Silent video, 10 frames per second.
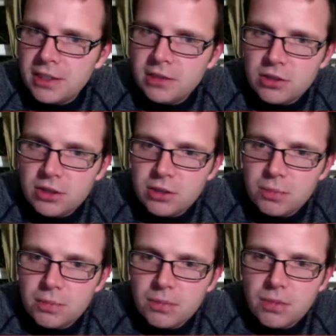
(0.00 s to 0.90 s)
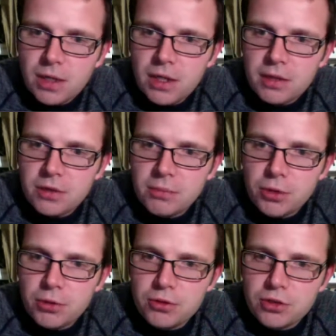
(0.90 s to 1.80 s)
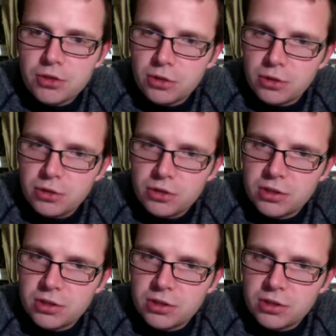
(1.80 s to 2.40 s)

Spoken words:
do you know, and the moved source.